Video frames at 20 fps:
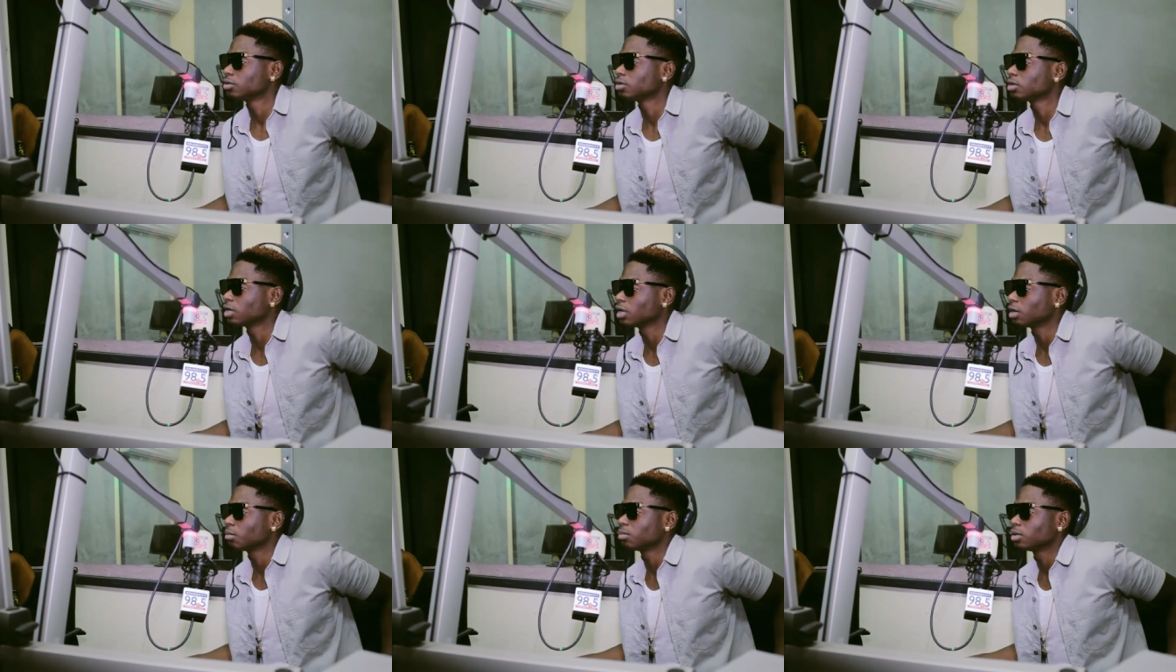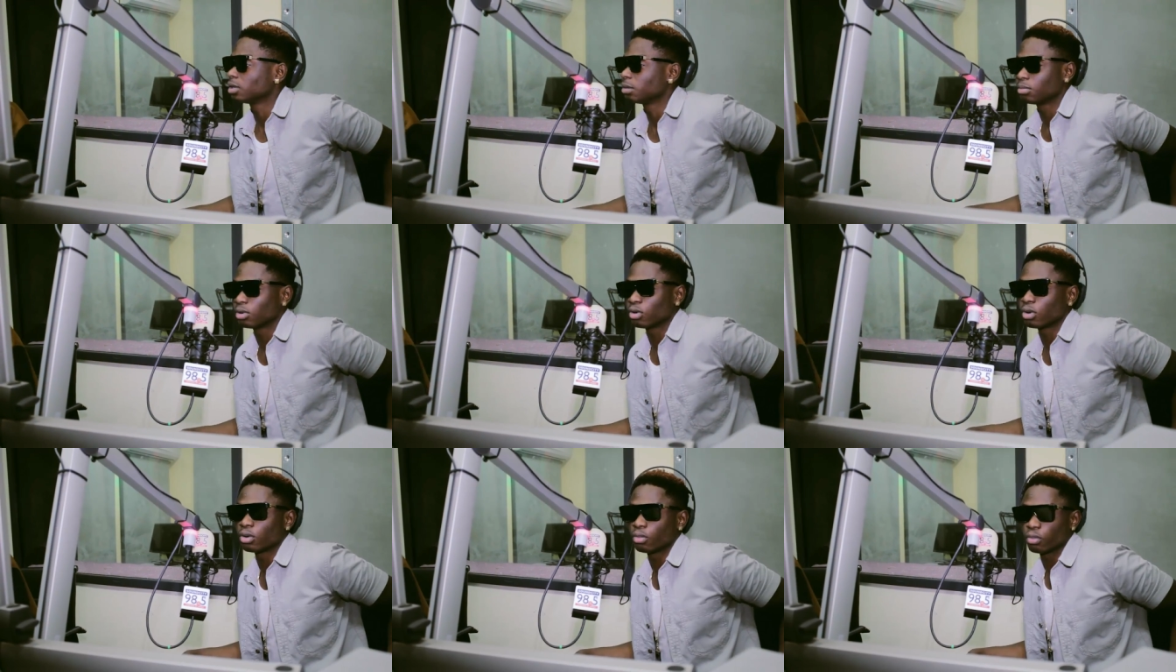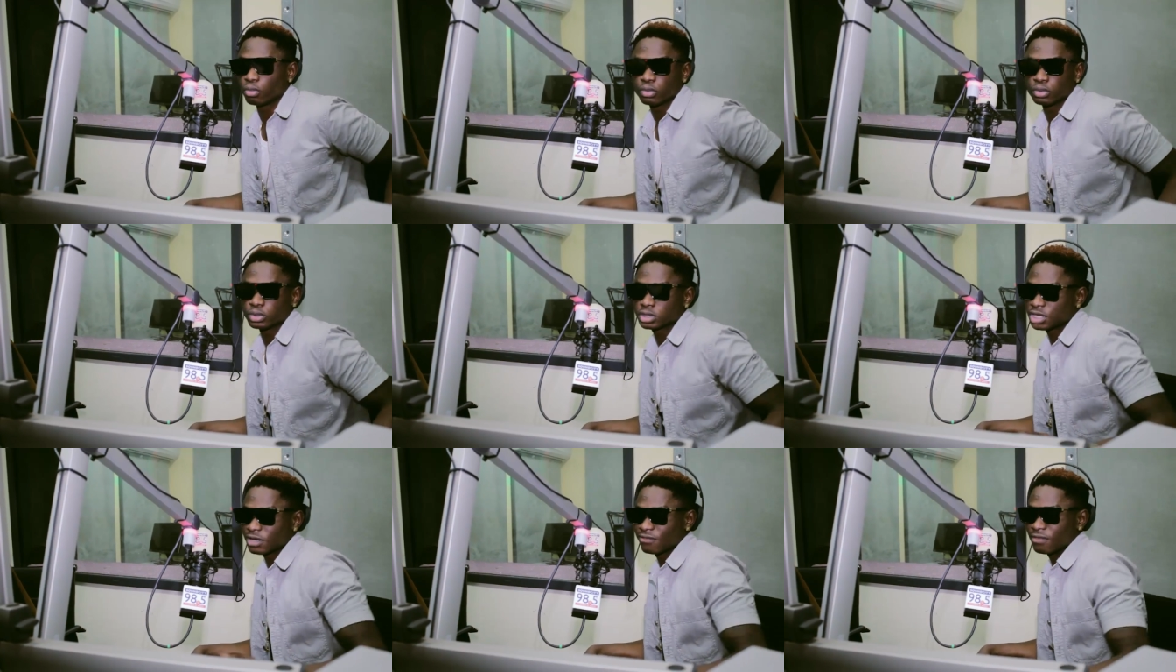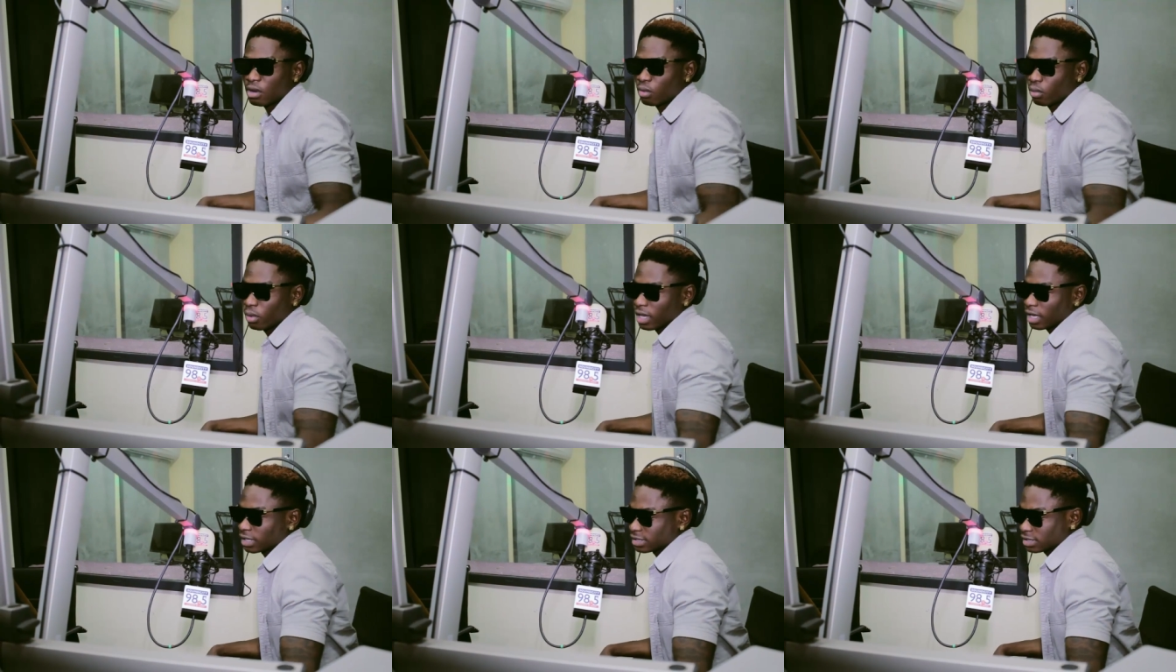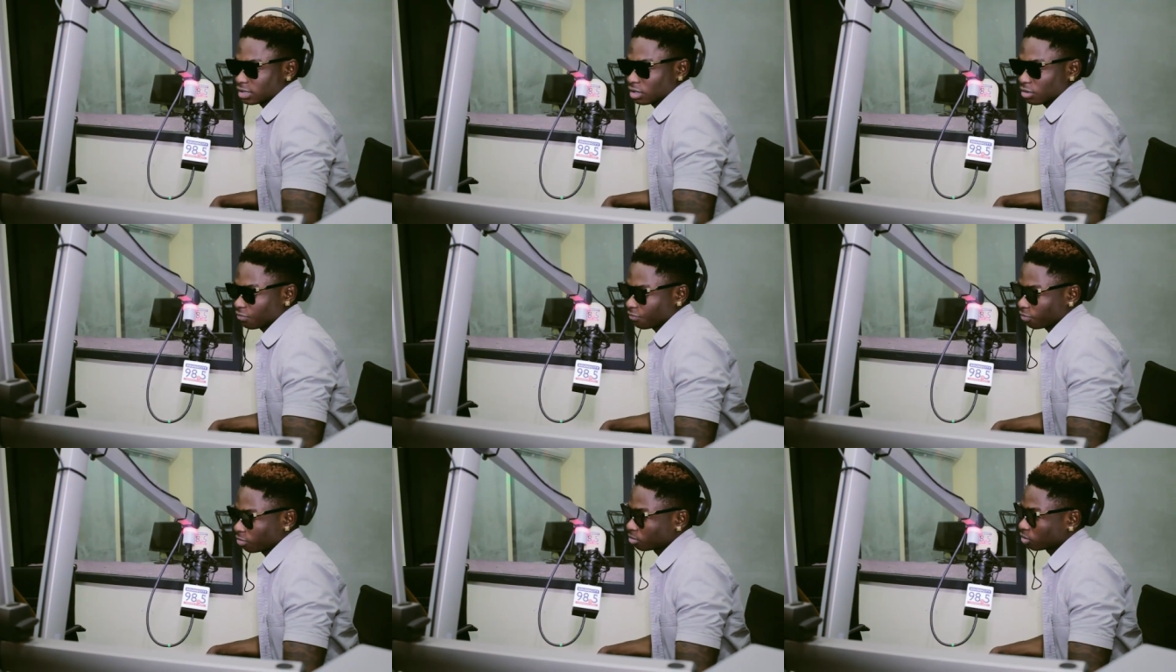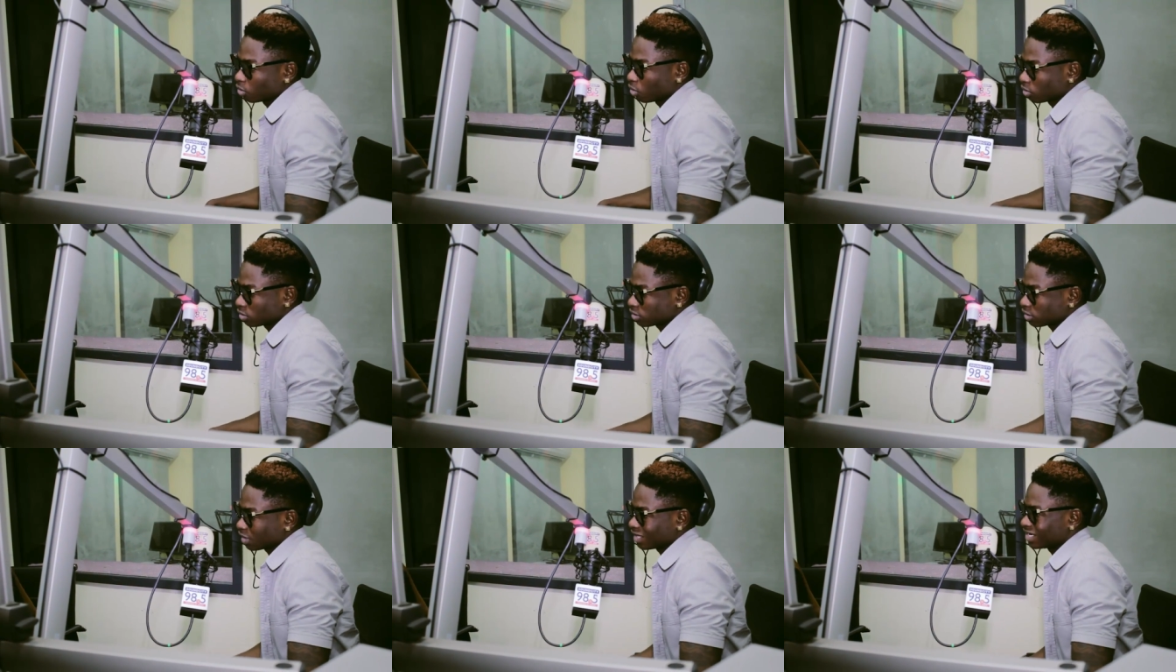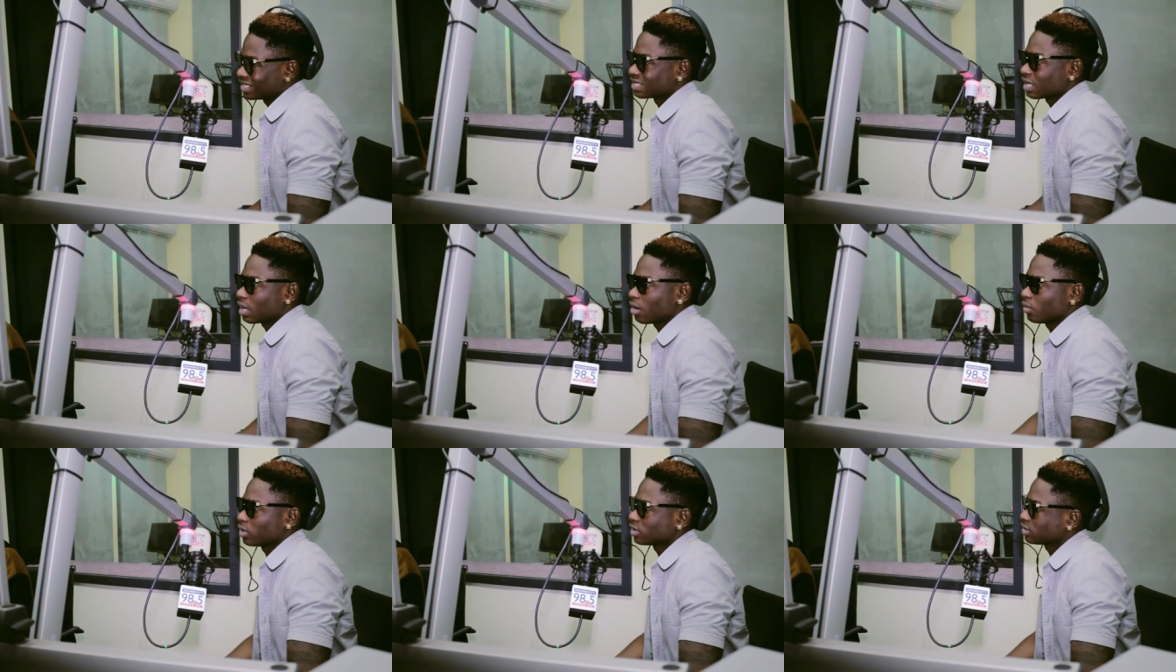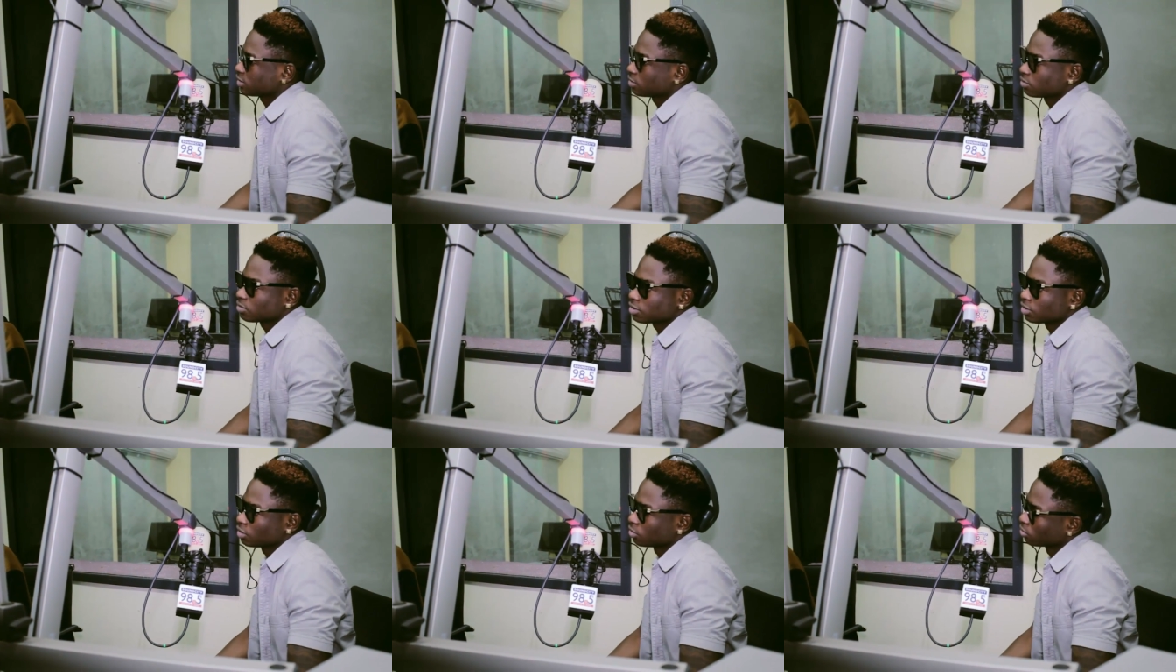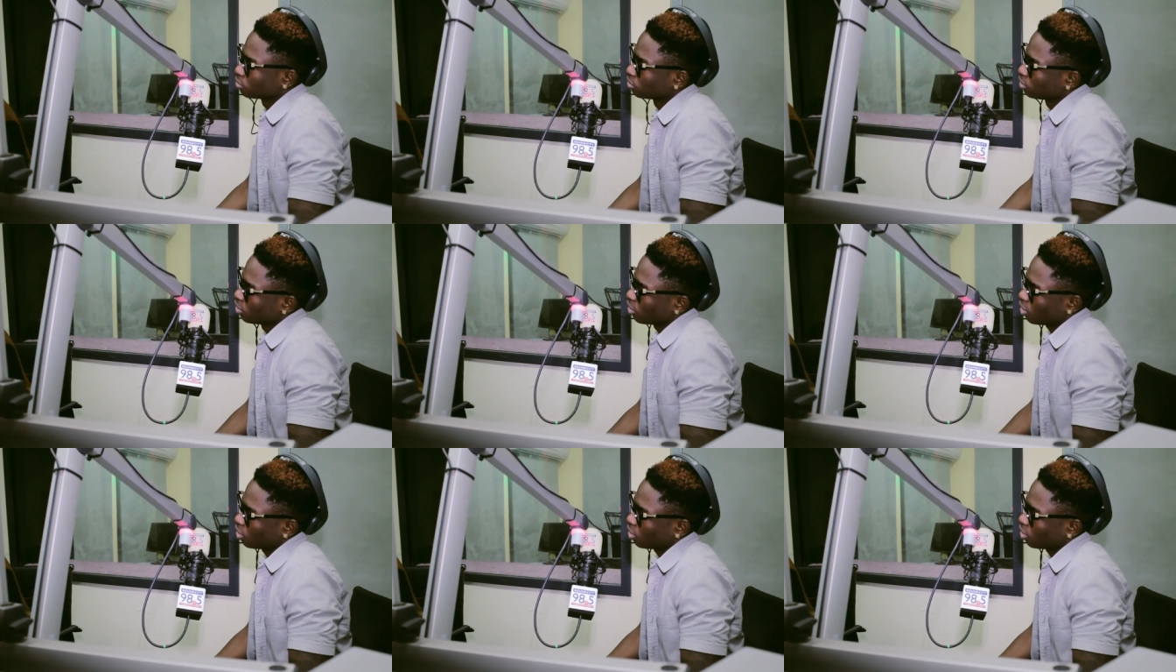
You get me? But whichever way I see you from the onset is how I still see you,